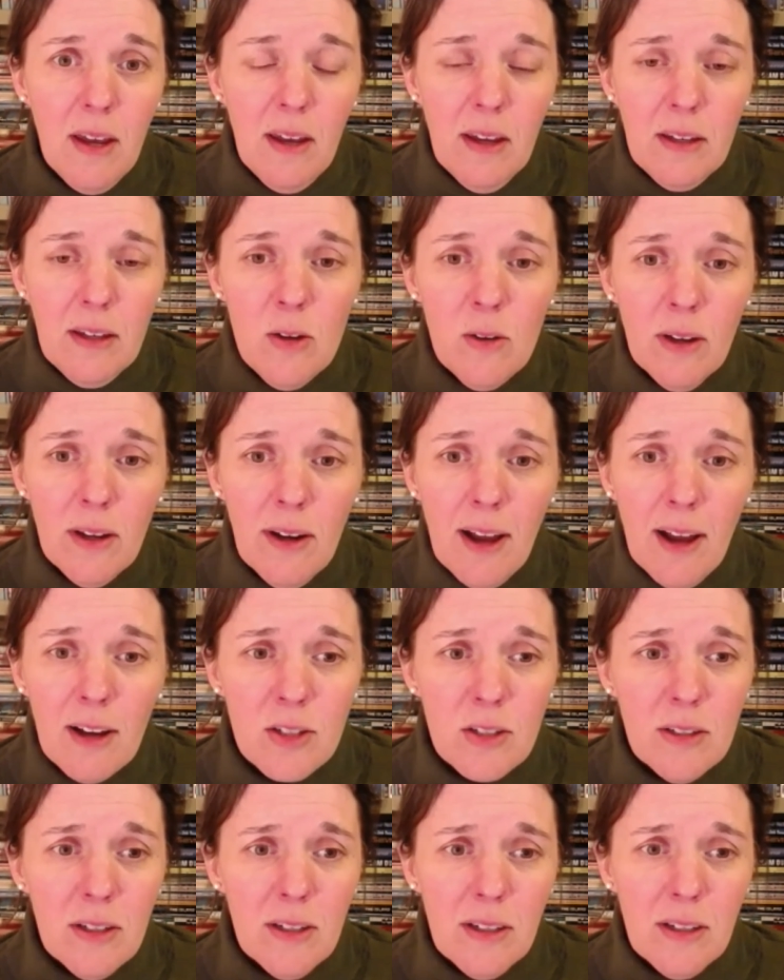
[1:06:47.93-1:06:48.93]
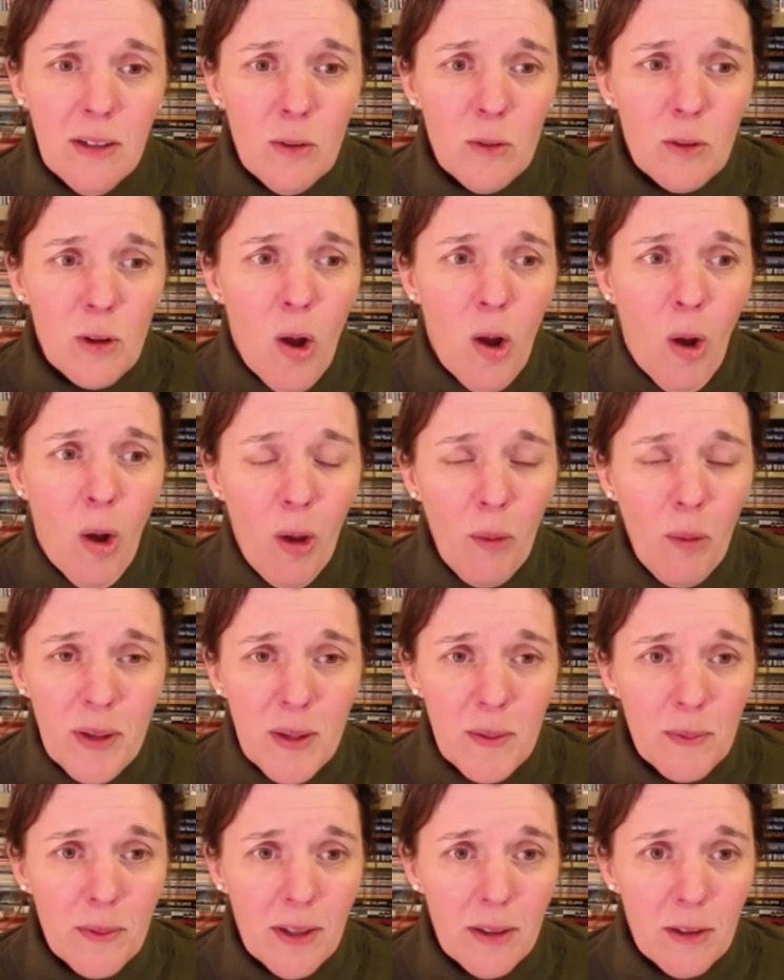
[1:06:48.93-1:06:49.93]
You can actually, call
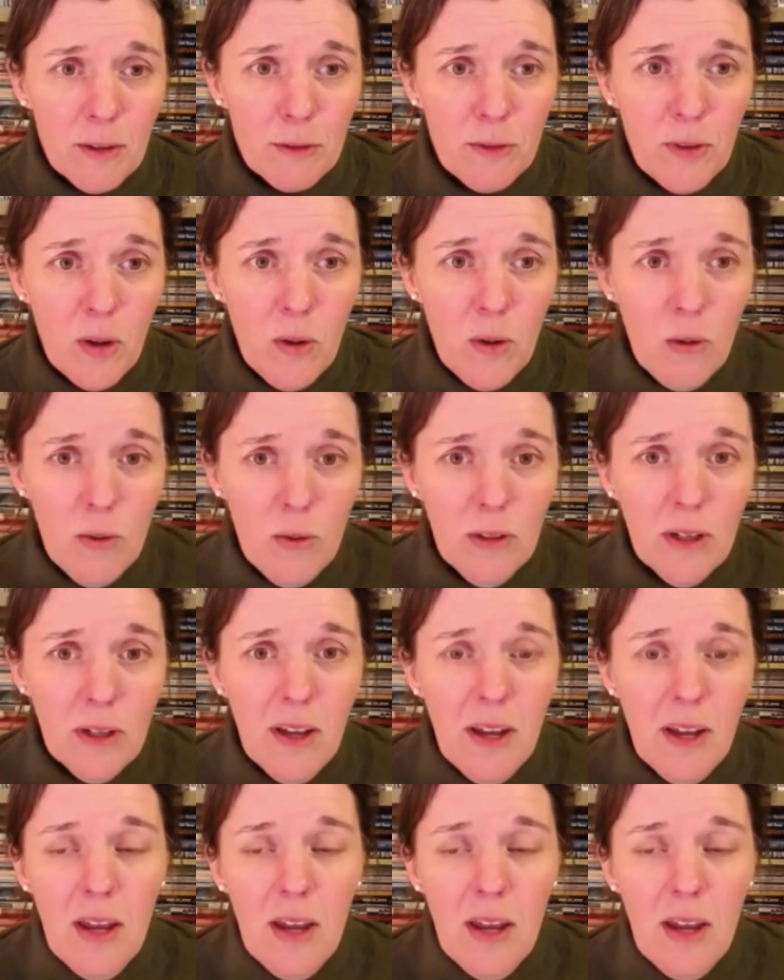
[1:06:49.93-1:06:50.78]
people on the phone.